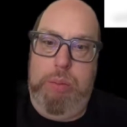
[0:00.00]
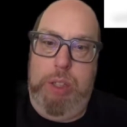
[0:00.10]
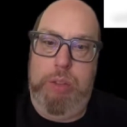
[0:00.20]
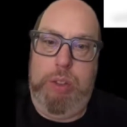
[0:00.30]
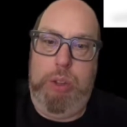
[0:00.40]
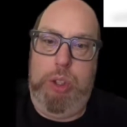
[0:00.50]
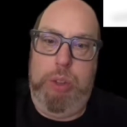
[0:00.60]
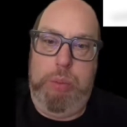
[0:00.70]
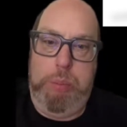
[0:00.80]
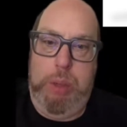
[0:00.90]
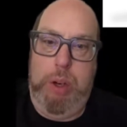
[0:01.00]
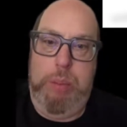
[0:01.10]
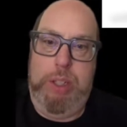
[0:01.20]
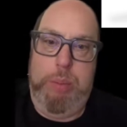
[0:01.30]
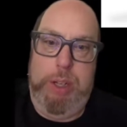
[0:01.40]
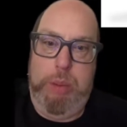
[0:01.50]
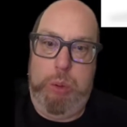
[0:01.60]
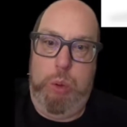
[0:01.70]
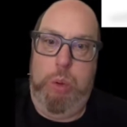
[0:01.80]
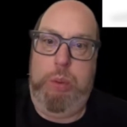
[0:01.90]
evolution, biomatter being
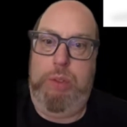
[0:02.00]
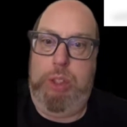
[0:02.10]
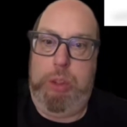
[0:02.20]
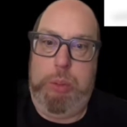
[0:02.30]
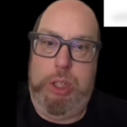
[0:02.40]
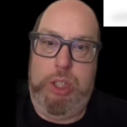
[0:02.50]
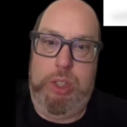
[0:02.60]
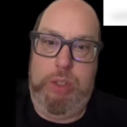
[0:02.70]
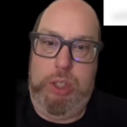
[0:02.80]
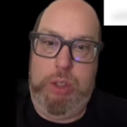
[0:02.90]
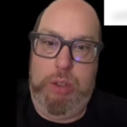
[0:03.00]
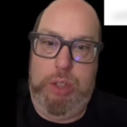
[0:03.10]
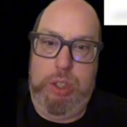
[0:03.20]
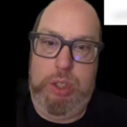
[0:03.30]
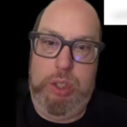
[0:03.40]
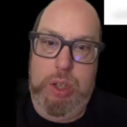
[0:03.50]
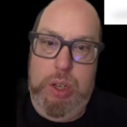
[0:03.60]
absorbed, the new species of this universe,